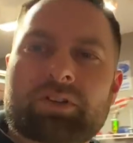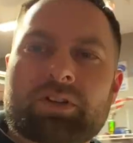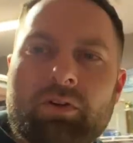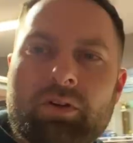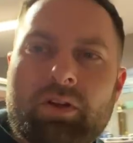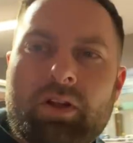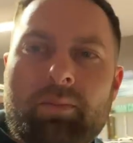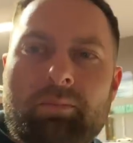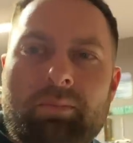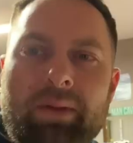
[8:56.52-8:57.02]
going
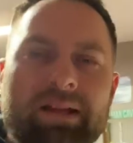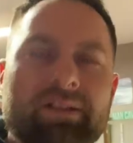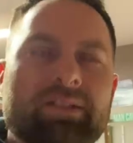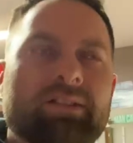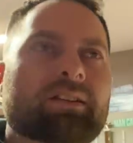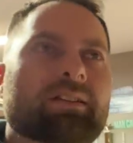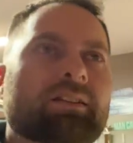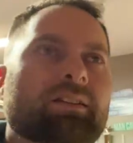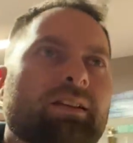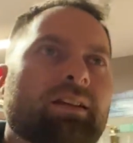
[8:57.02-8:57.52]
on
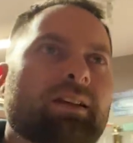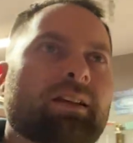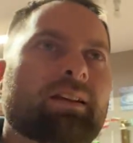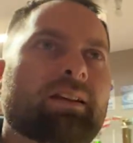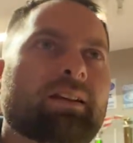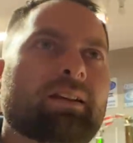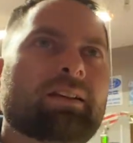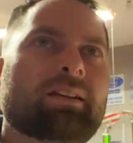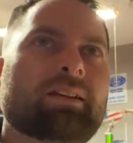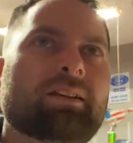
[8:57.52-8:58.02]
basically
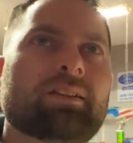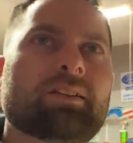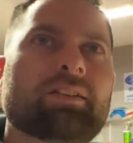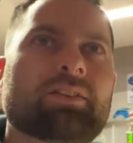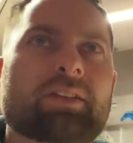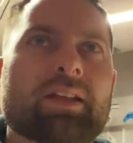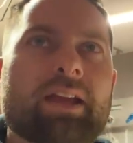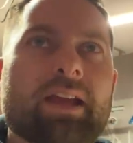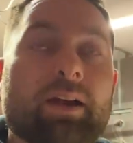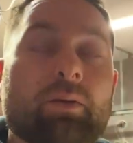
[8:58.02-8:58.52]
is
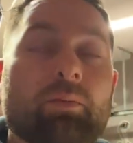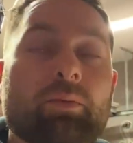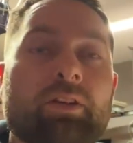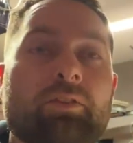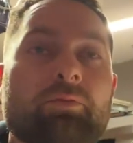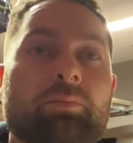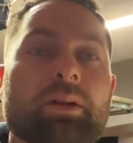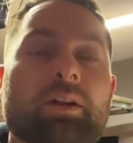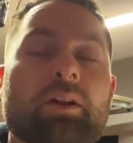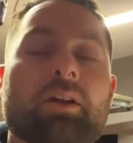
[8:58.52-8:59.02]
that
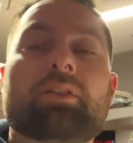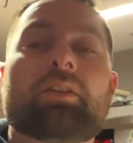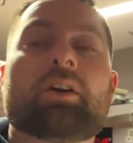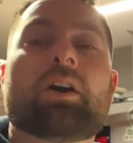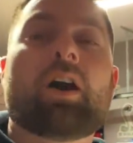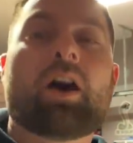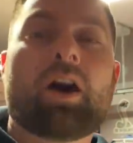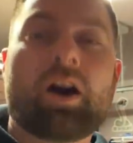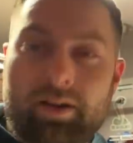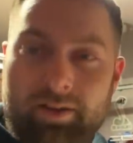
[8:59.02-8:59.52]
we've been on the
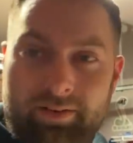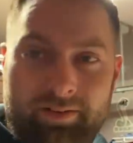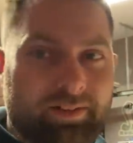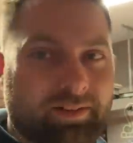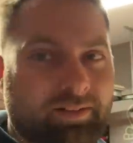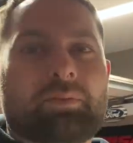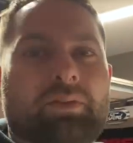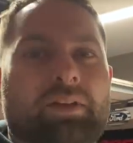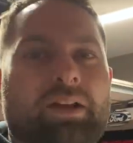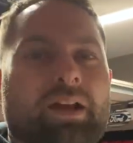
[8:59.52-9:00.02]
hunt.
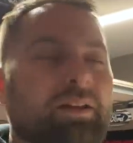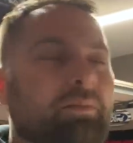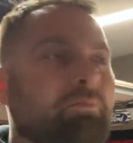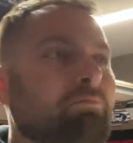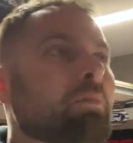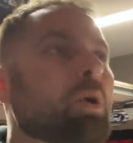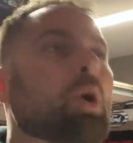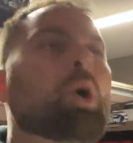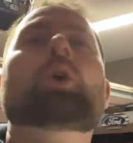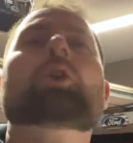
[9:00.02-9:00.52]
We got
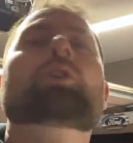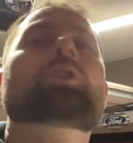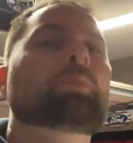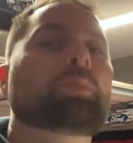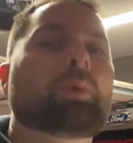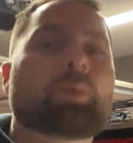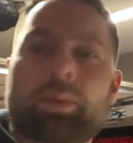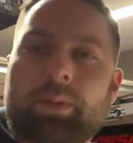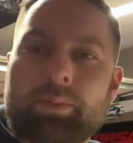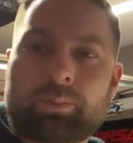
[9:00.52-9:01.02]

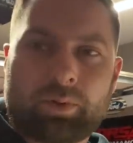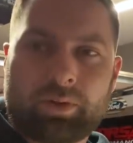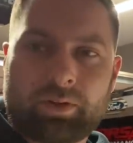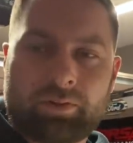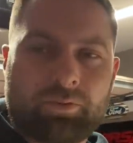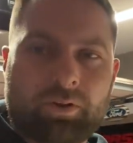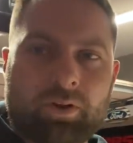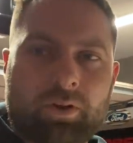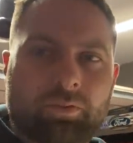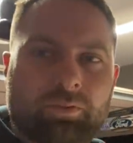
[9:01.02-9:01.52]
multiple people
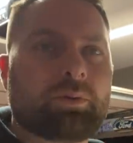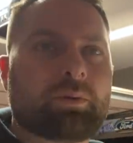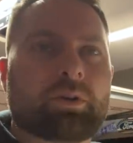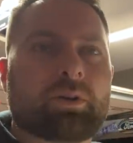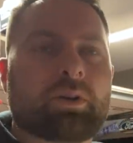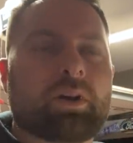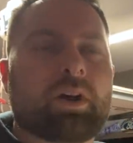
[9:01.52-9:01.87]
involved. We were